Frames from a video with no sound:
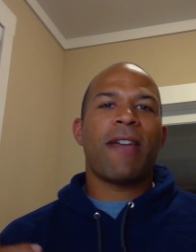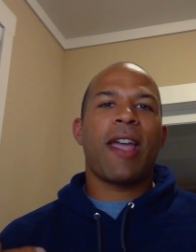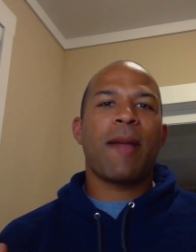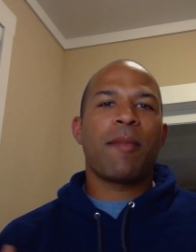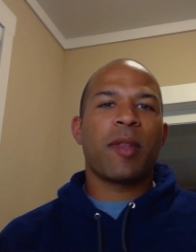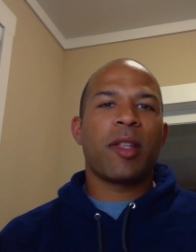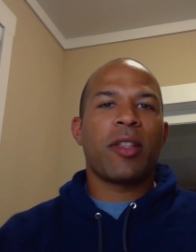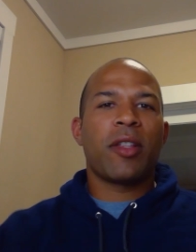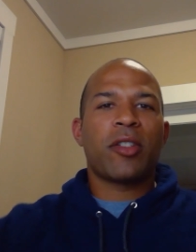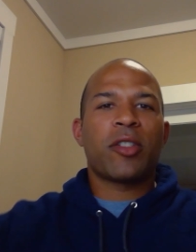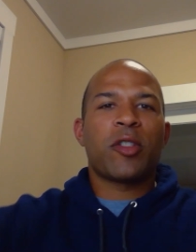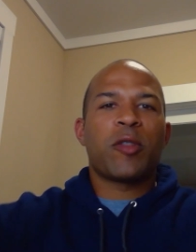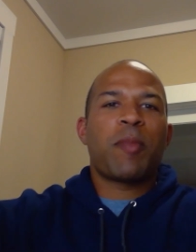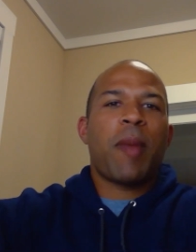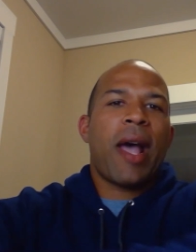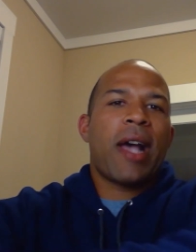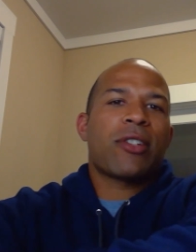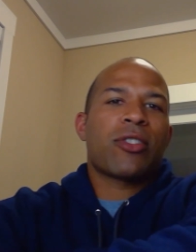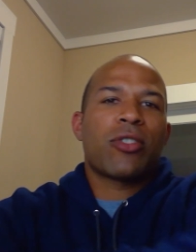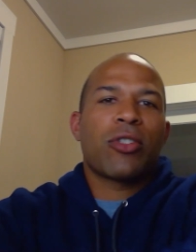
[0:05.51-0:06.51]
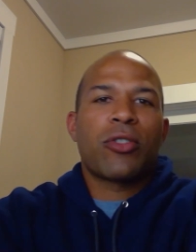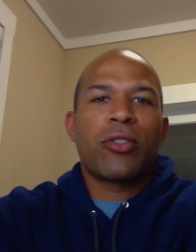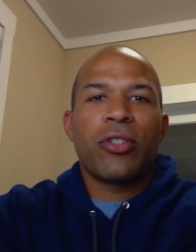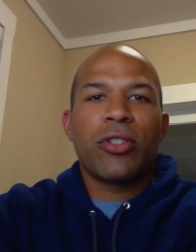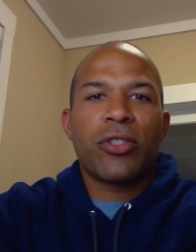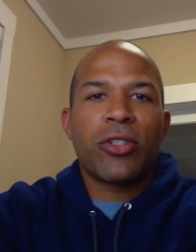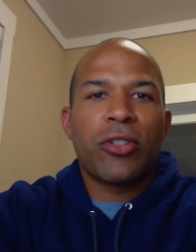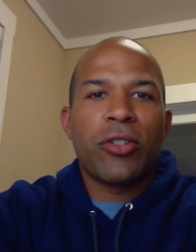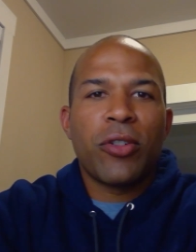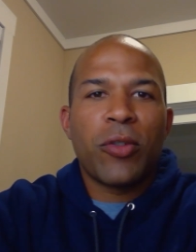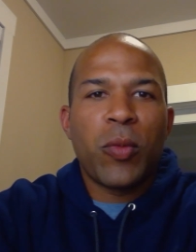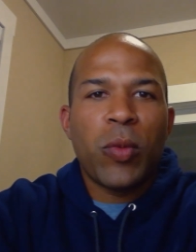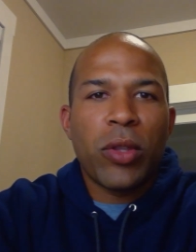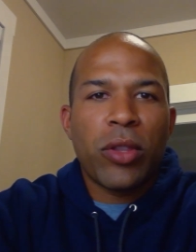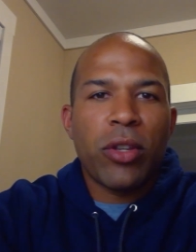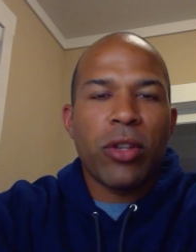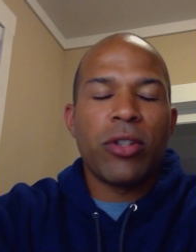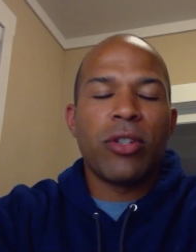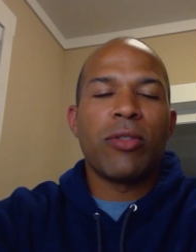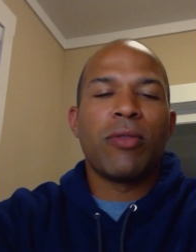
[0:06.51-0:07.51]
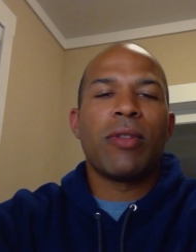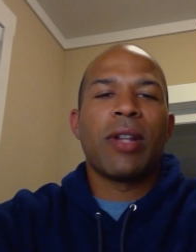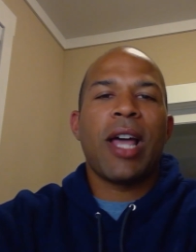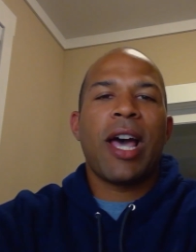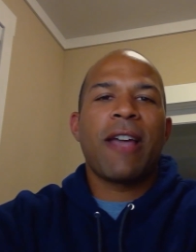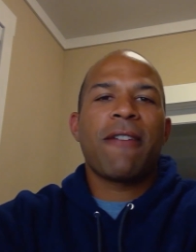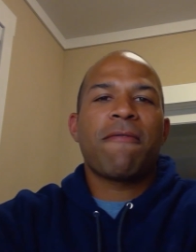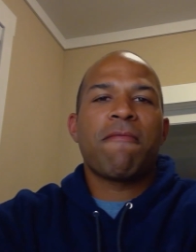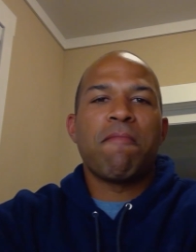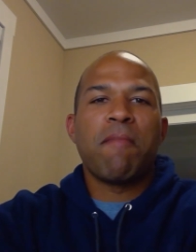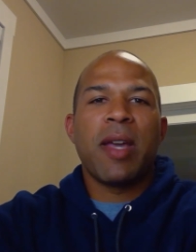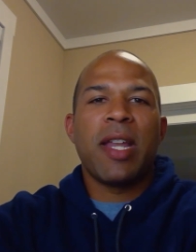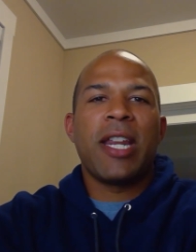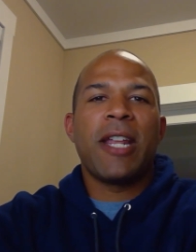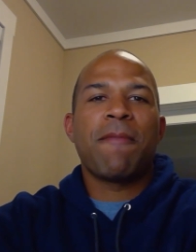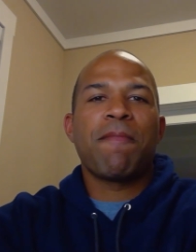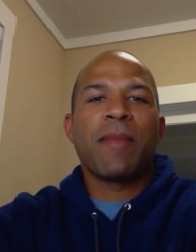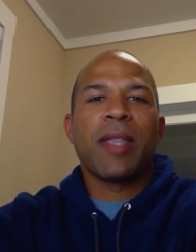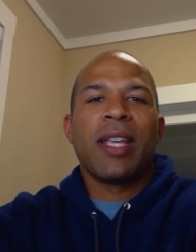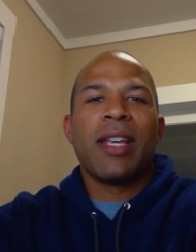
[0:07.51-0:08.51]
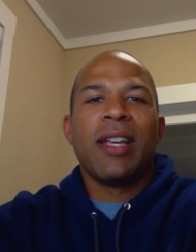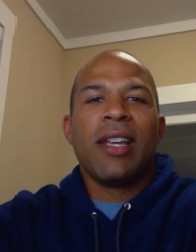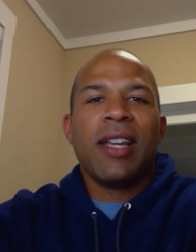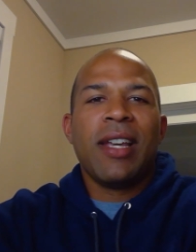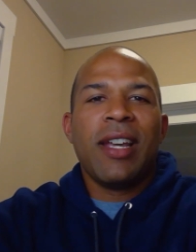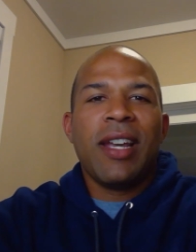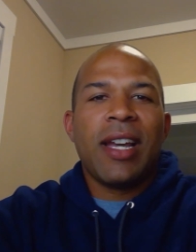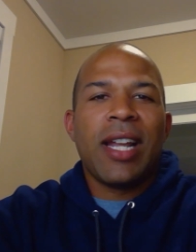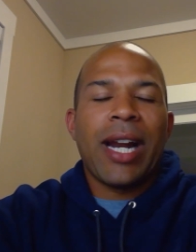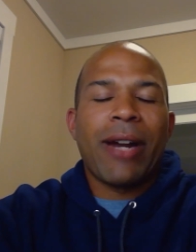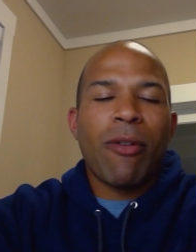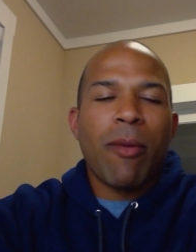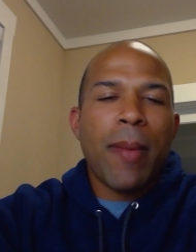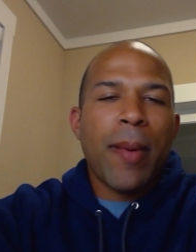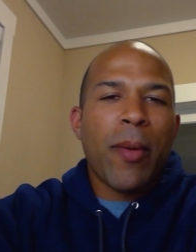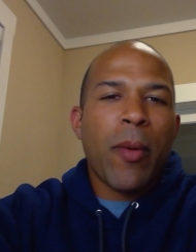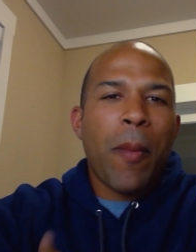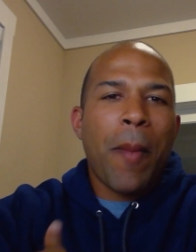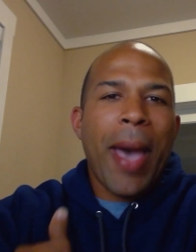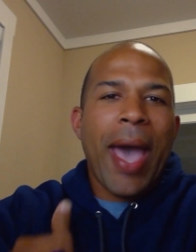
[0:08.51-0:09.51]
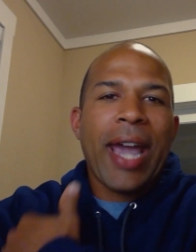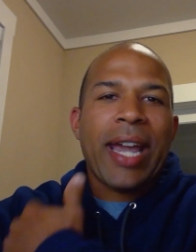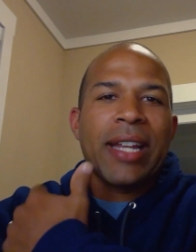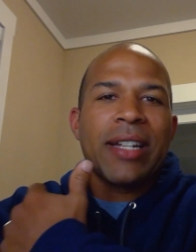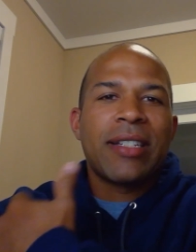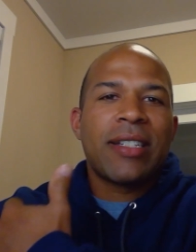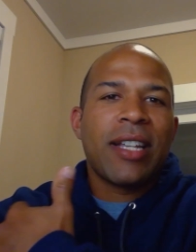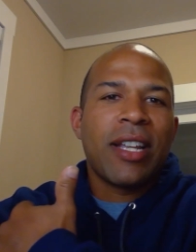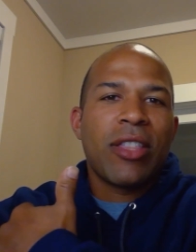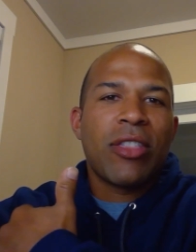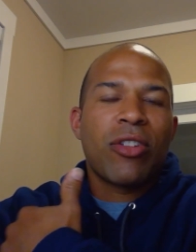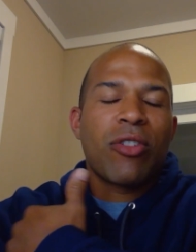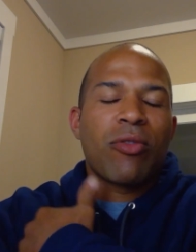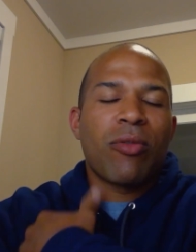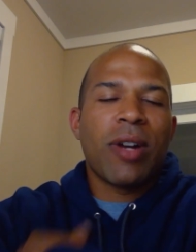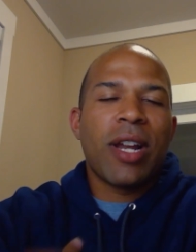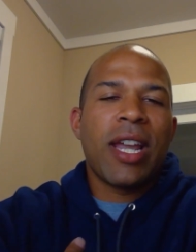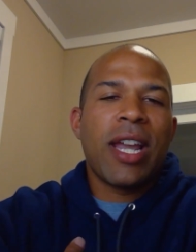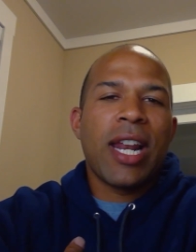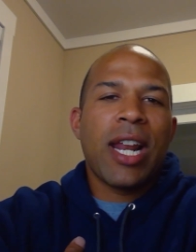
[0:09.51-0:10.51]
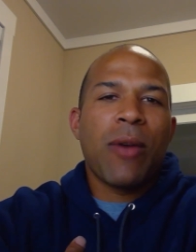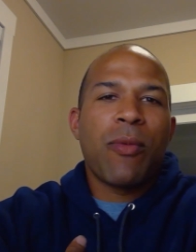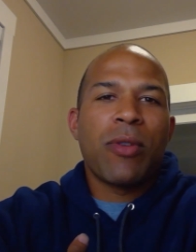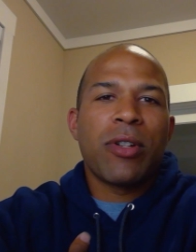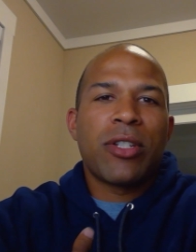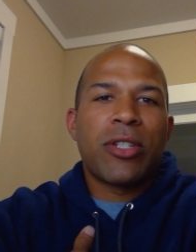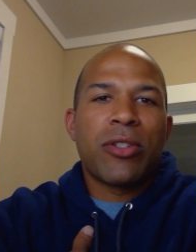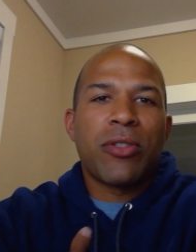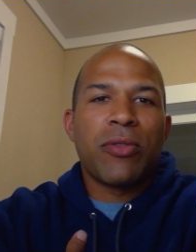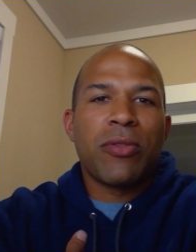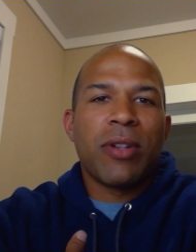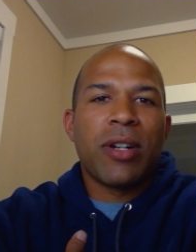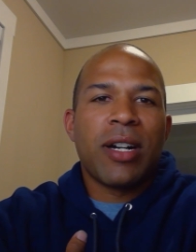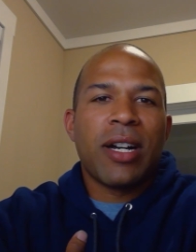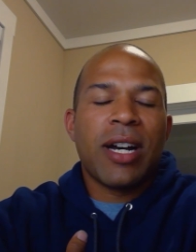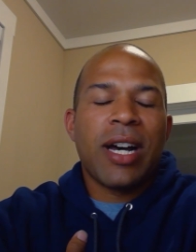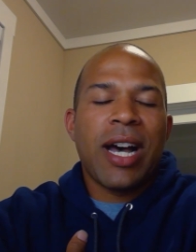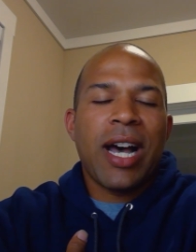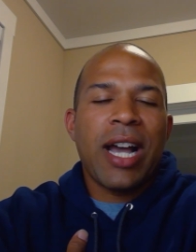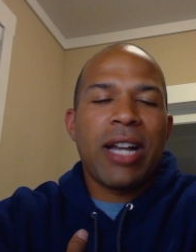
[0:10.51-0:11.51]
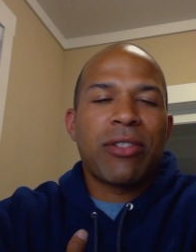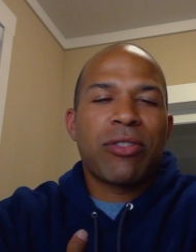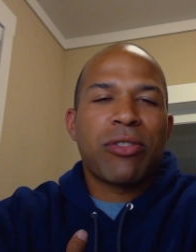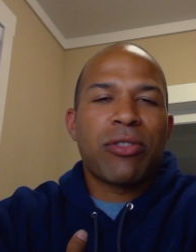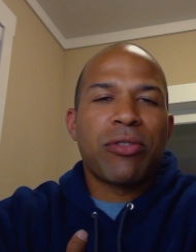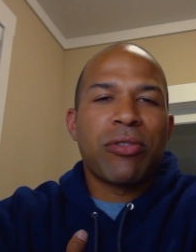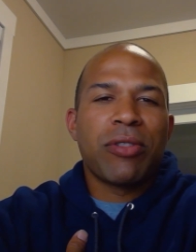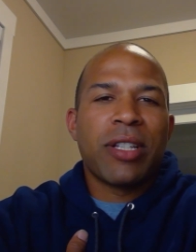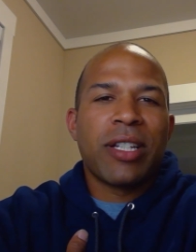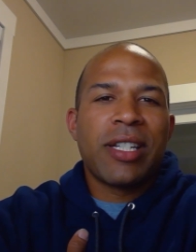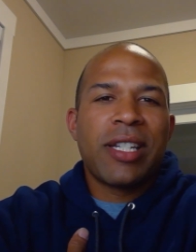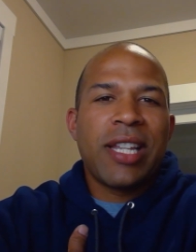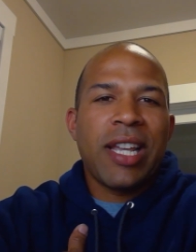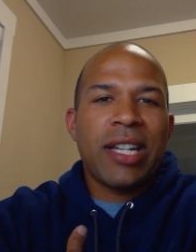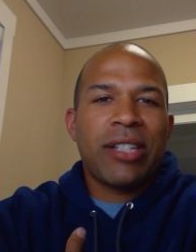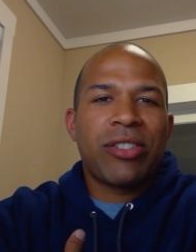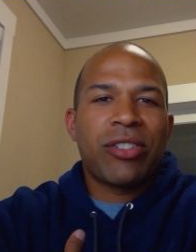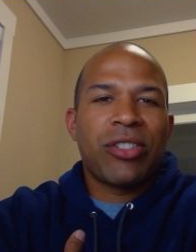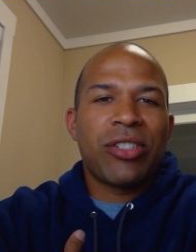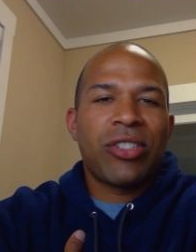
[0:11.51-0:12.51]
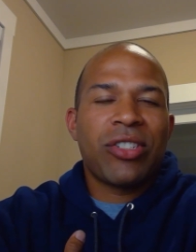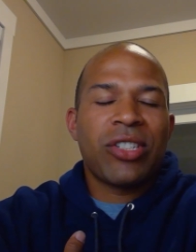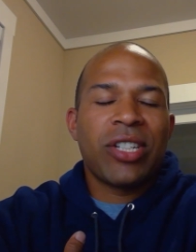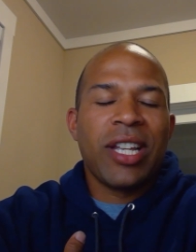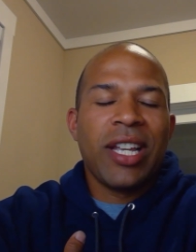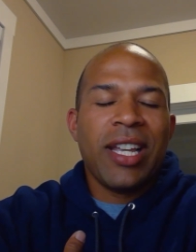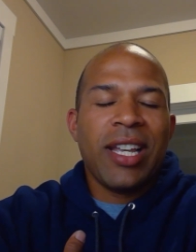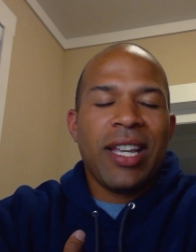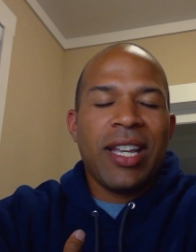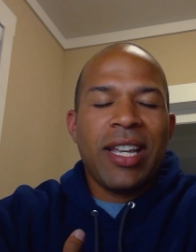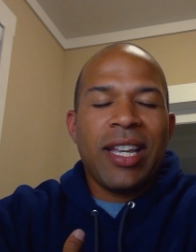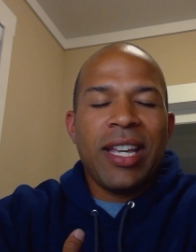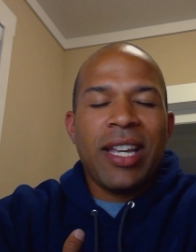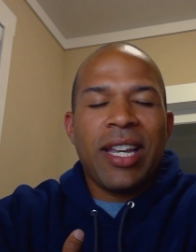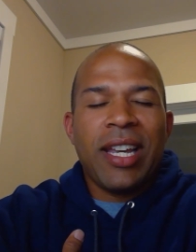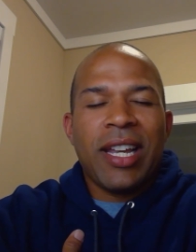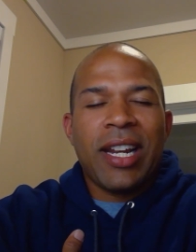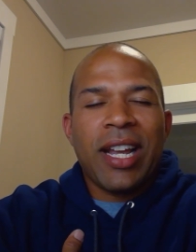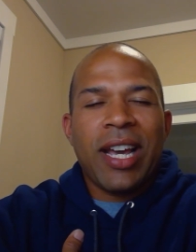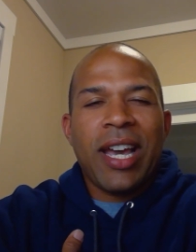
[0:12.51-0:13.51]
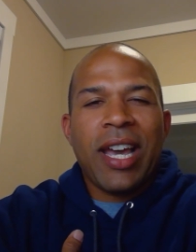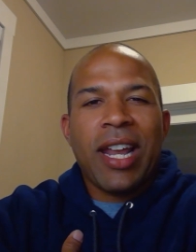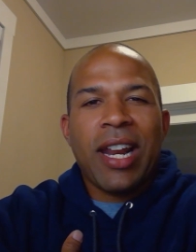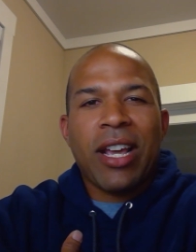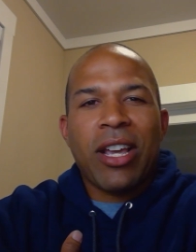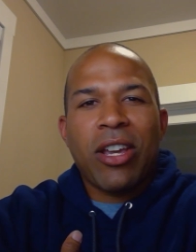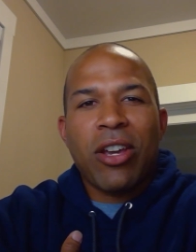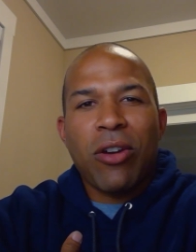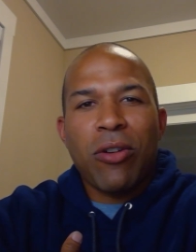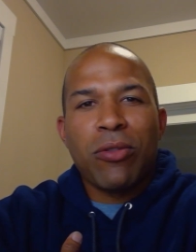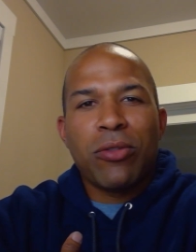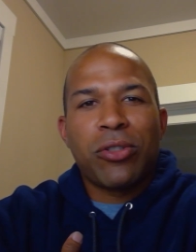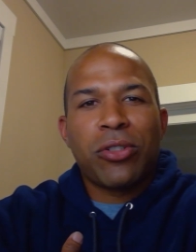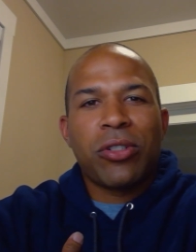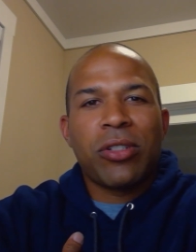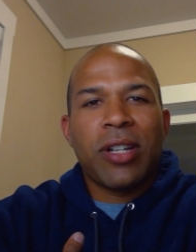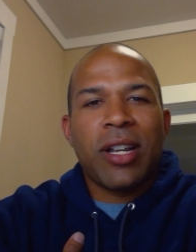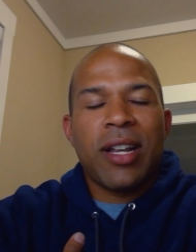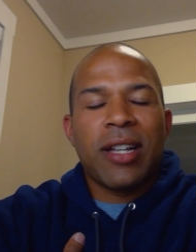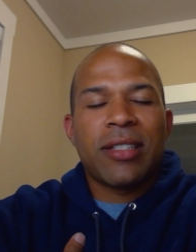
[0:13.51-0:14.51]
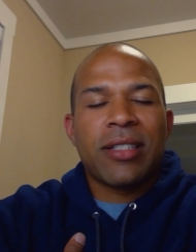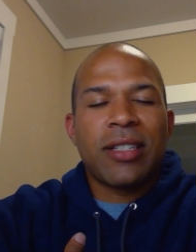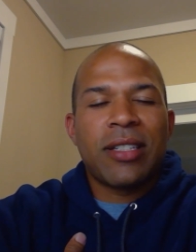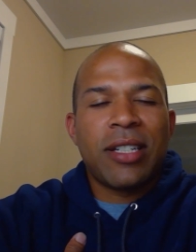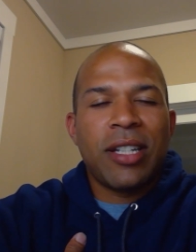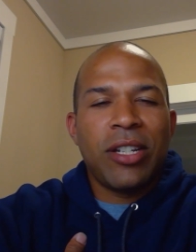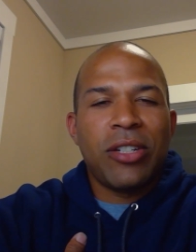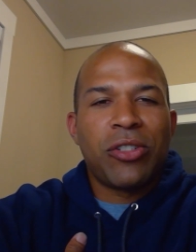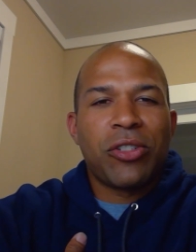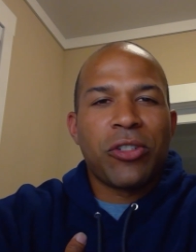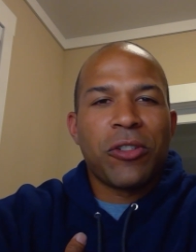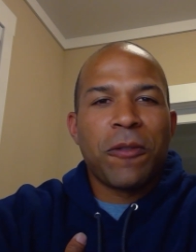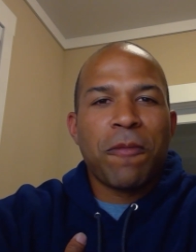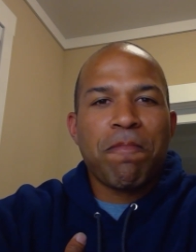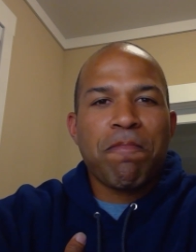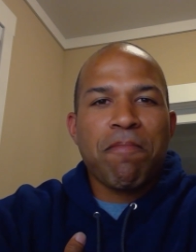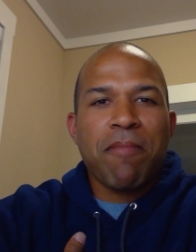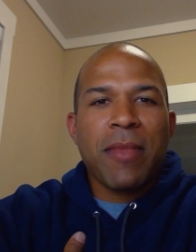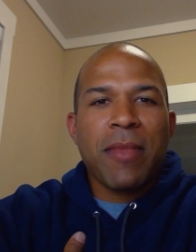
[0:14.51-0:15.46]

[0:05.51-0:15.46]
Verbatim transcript: family. This is Pastor Chris Cook with your New Life Minute. And I remember back in 10th grade, I went to a high school in Texas, and I had a coach as a teacher,